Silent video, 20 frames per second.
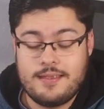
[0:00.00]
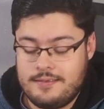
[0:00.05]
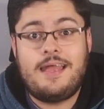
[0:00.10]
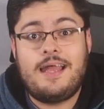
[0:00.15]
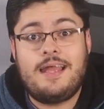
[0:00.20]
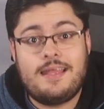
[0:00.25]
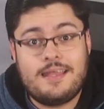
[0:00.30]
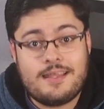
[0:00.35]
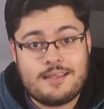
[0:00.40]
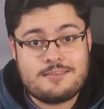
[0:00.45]

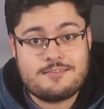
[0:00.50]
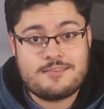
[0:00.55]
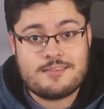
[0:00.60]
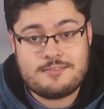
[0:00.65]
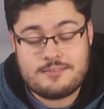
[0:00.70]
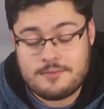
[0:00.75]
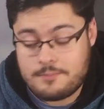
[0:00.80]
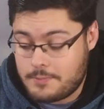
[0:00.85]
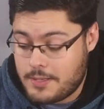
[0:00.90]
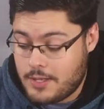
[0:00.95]
That
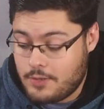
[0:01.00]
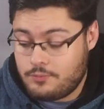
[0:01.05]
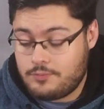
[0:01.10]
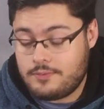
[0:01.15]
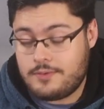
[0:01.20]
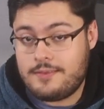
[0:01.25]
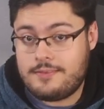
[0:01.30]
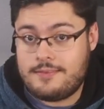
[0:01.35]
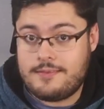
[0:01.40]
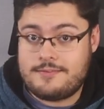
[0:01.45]
excess
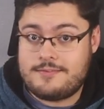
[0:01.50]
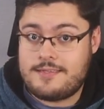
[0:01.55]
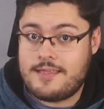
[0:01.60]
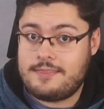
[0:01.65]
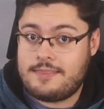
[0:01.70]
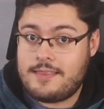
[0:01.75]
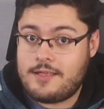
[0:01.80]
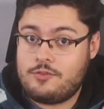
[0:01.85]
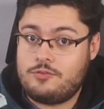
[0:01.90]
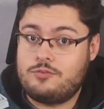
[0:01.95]
amount, the
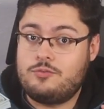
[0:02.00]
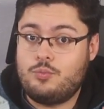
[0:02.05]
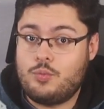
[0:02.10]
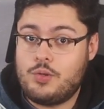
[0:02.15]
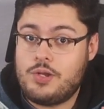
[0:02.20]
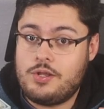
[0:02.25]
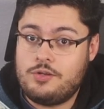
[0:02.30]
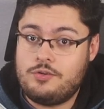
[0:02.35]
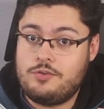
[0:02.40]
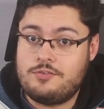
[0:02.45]

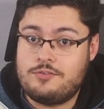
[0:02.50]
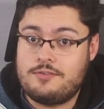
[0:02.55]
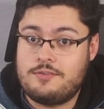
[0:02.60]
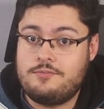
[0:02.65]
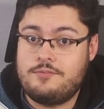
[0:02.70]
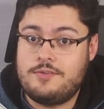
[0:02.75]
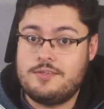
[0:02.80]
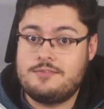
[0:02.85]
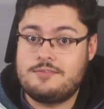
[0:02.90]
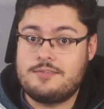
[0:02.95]

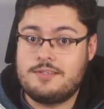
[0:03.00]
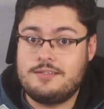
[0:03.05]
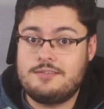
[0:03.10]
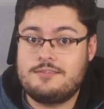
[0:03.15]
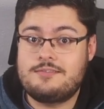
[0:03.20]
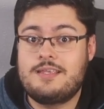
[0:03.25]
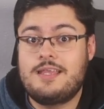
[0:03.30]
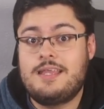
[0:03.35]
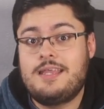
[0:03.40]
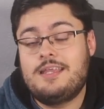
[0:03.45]

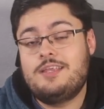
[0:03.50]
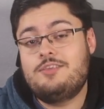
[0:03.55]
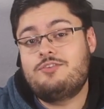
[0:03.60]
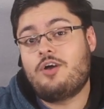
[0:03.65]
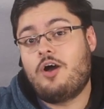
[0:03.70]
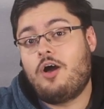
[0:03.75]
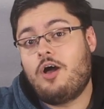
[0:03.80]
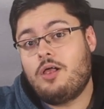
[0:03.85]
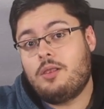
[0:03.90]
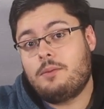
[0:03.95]
10,176,
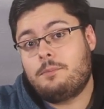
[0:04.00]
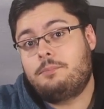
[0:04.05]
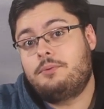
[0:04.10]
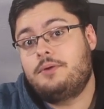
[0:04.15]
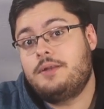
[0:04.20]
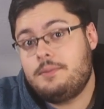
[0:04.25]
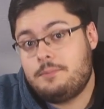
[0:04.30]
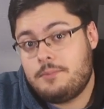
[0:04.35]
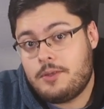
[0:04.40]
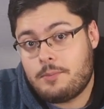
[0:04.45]
is all
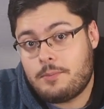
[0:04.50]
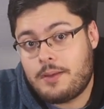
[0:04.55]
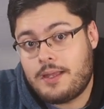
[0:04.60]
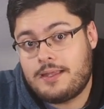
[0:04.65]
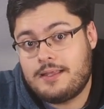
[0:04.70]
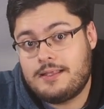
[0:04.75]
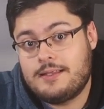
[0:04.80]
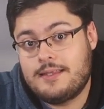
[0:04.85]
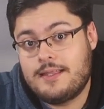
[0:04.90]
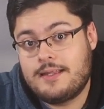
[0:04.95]
premium I
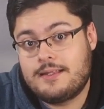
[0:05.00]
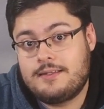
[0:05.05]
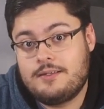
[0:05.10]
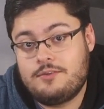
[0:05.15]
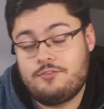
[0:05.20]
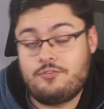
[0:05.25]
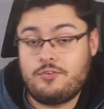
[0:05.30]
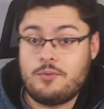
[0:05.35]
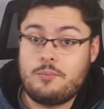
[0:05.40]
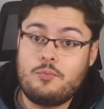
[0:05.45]

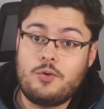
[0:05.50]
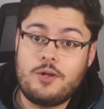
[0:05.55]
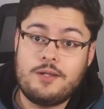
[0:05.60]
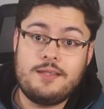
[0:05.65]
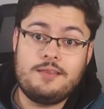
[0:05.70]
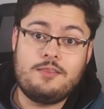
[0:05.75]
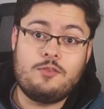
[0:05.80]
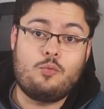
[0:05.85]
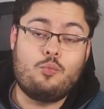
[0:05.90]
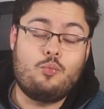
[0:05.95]
collected from
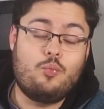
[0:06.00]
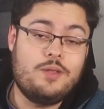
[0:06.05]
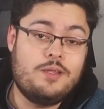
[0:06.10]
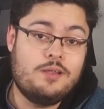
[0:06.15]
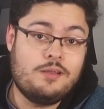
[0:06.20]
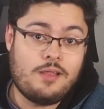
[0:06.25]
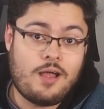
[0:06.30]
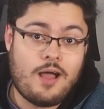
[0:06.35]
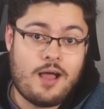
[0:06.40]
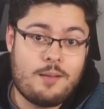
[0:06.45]
running the
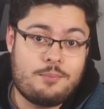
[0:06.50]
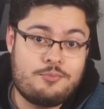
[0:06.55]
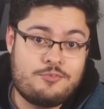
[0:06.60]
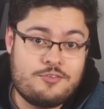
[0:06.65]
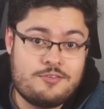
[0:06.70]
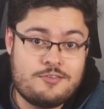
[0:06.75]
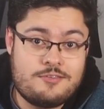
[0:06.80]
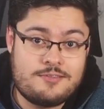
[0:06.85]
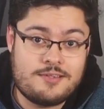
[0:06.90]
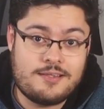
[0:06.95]
wheel
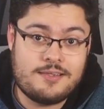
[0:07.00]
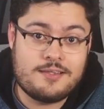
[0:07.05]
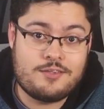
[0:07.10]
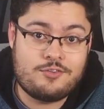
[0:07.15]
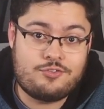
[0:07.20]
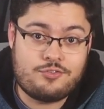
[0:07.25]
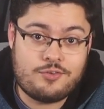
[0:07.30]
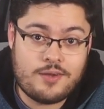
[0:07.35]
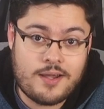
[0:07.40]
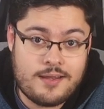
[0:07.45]
option selling
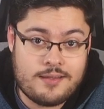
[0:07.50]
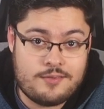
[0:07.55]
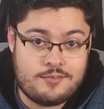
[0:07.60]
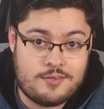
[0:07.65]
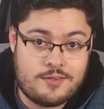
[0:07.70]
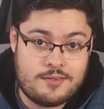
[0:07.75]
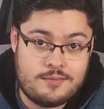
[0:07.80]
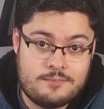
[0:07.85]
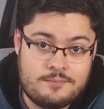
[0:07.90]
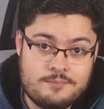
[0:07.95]
strategy.